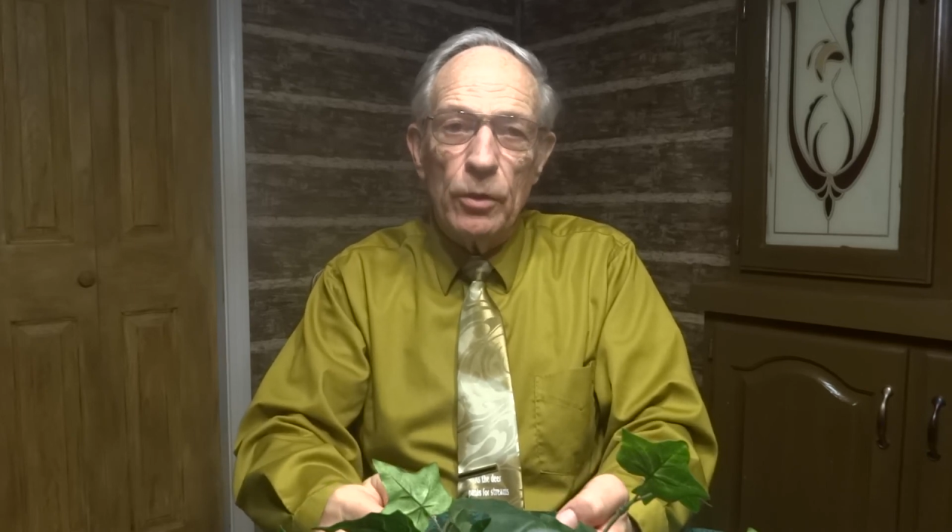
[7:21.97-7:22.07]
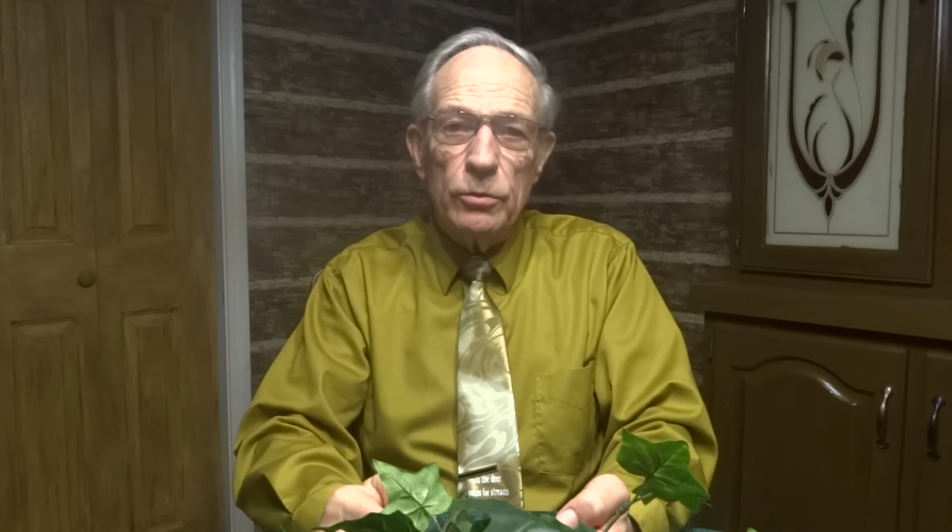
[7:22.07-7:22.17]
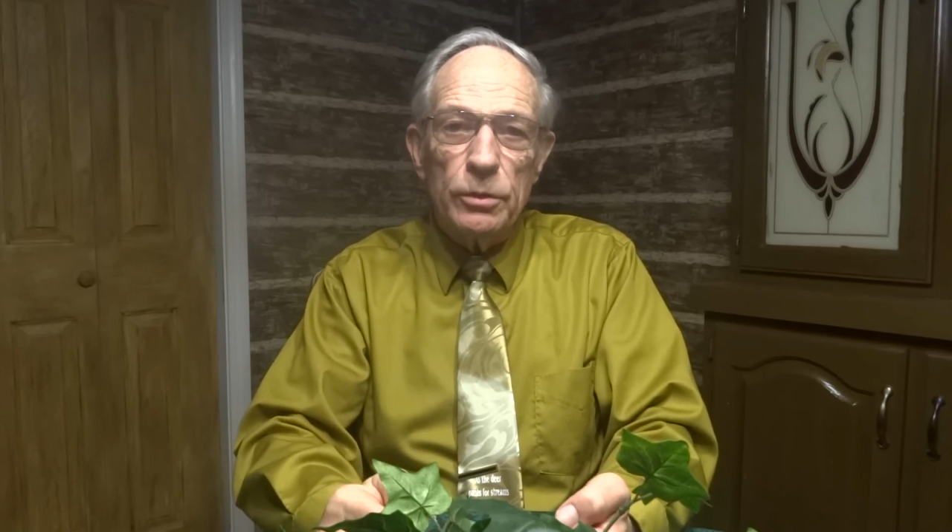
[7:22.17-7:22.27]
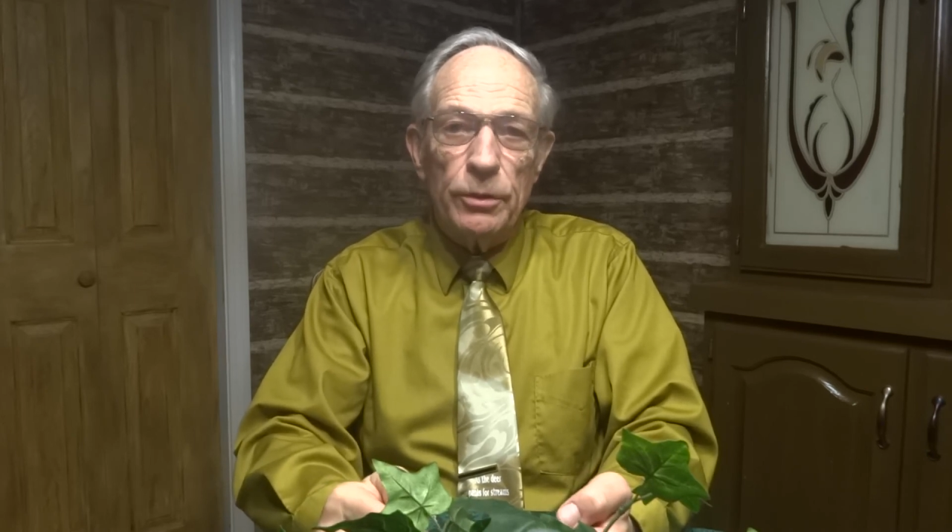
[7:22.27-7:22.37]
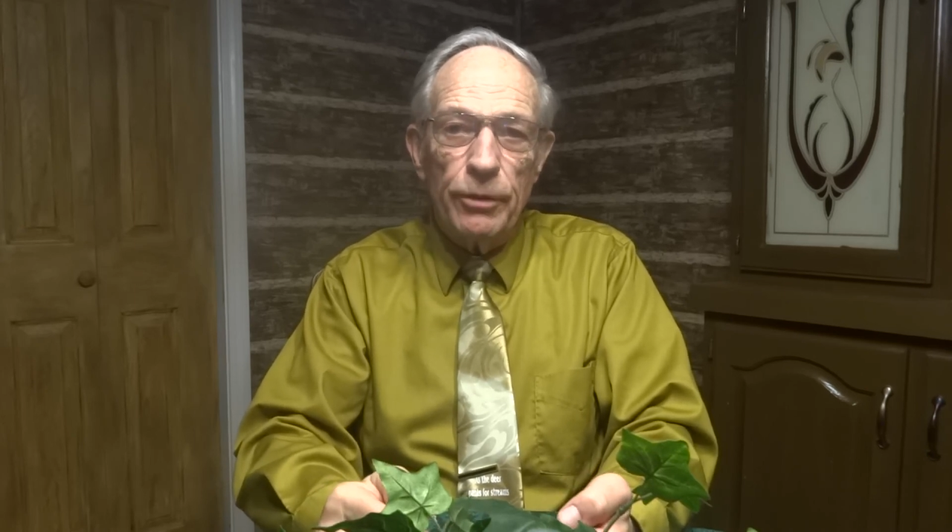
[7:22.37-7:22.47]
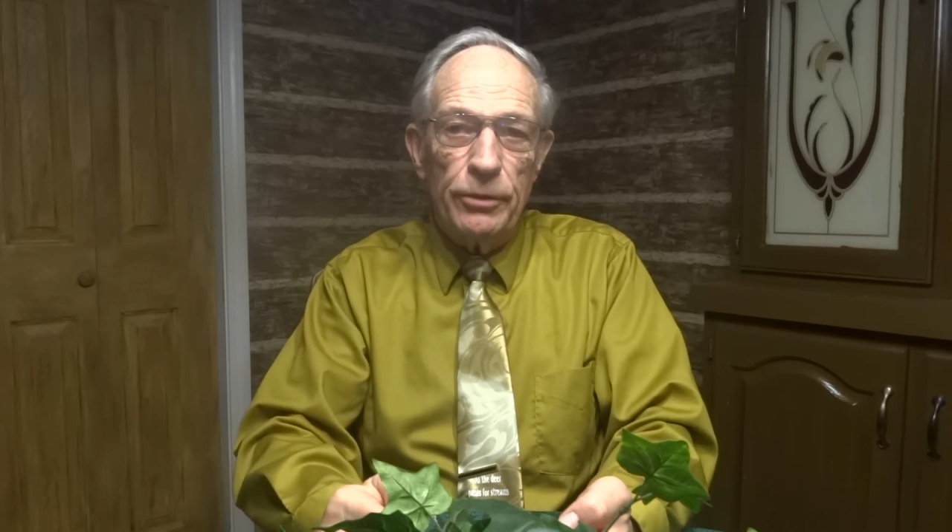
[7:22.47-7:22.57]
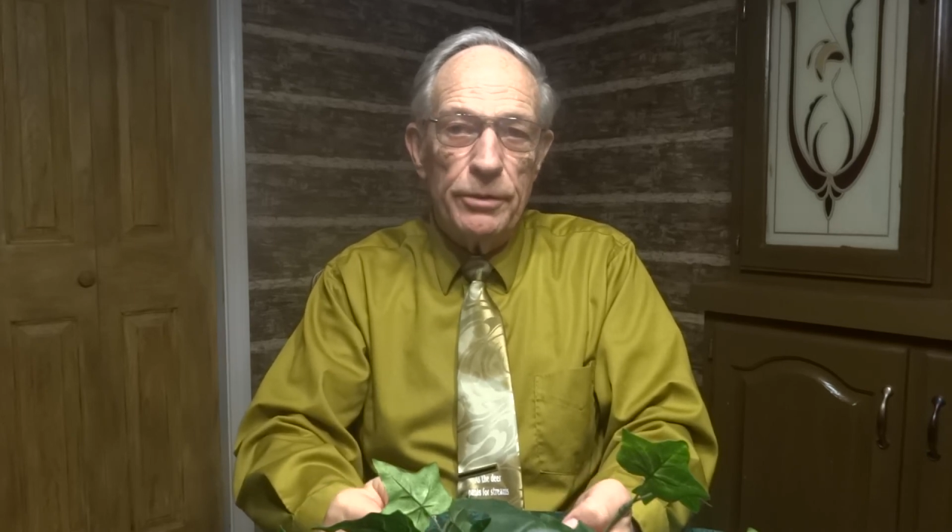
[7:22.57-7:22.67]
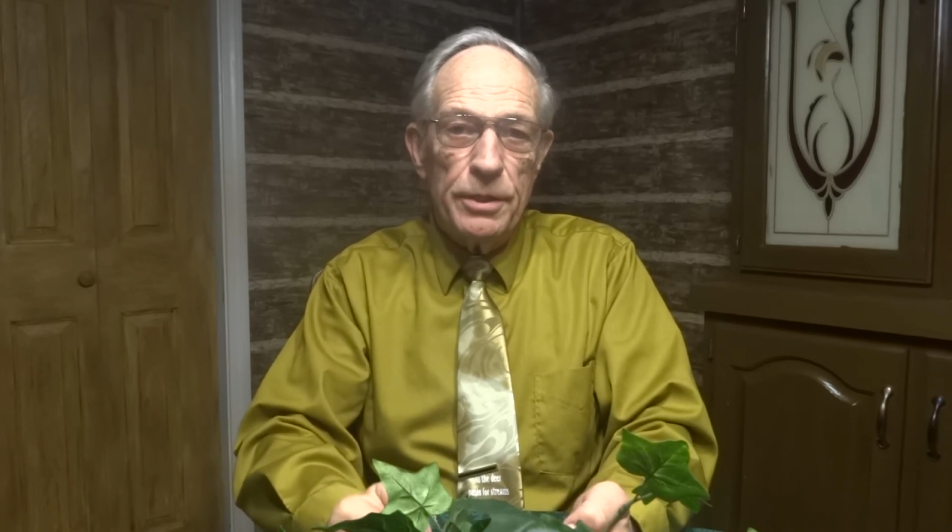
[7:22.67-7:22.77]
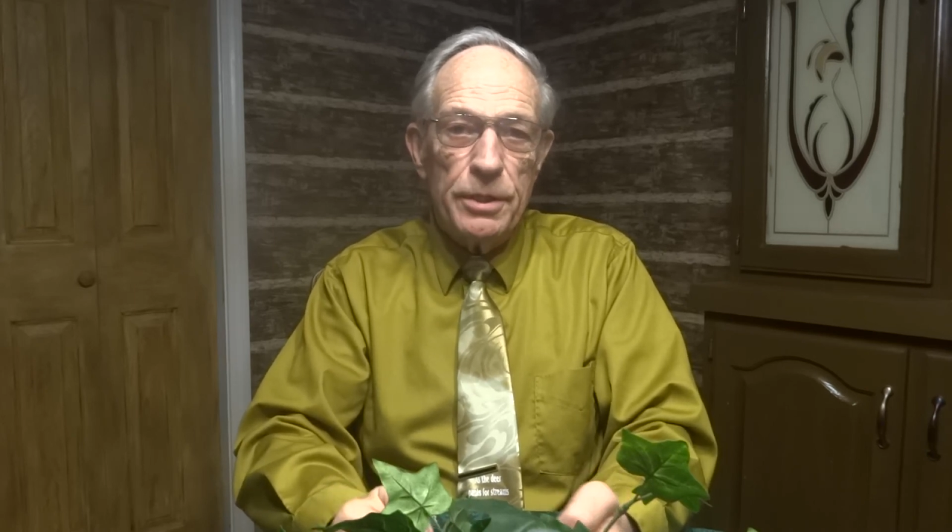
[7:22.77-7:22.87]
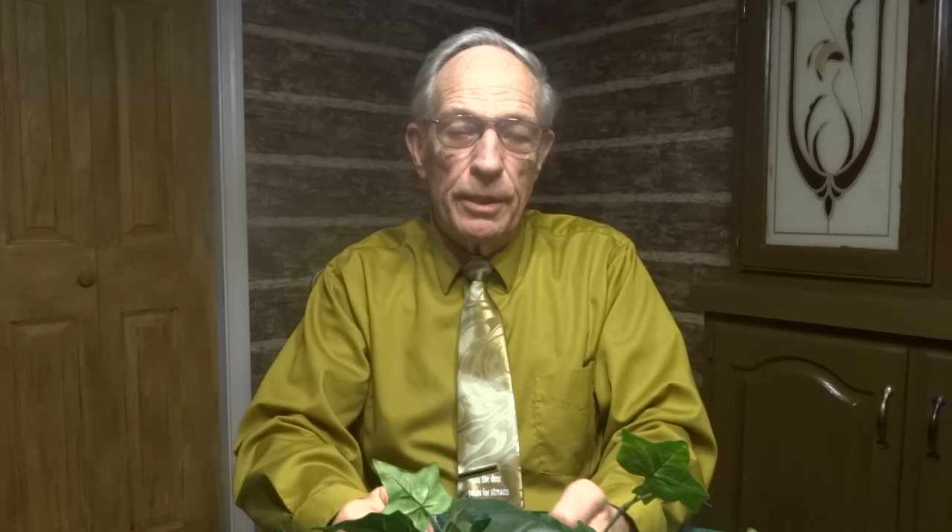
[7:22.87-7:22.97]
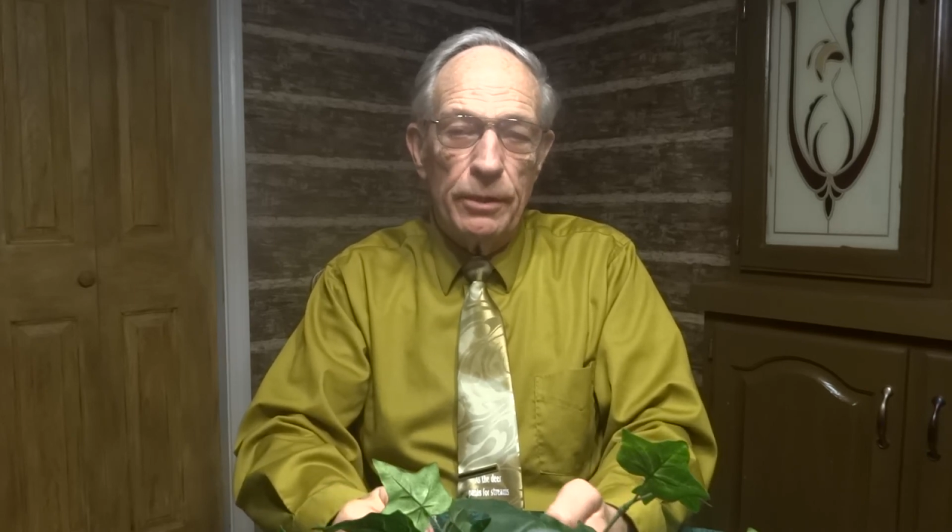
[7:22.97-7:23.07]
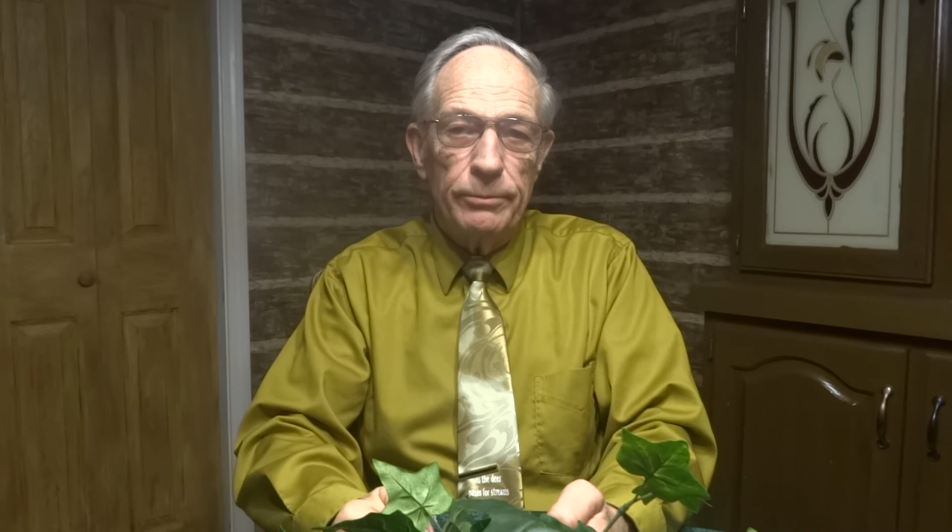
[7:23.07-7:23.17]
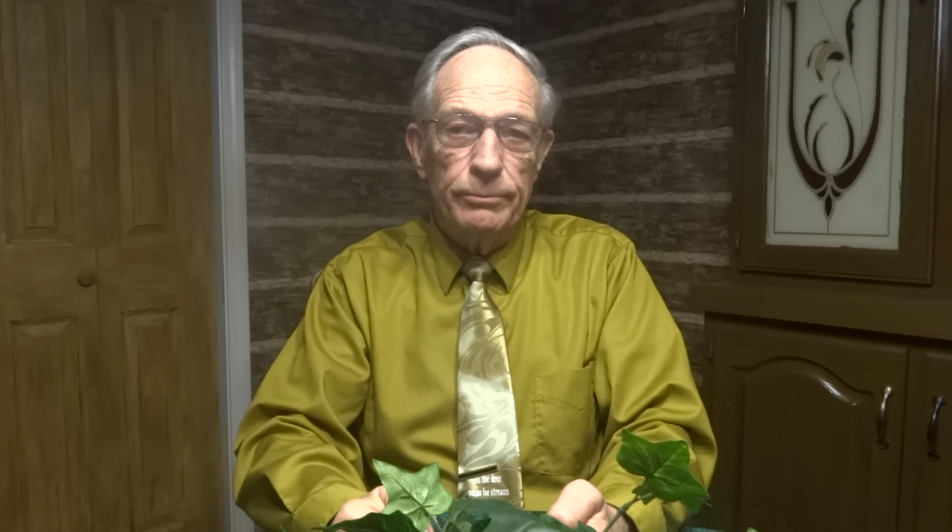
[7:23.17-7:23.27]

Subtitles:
those in greater detail.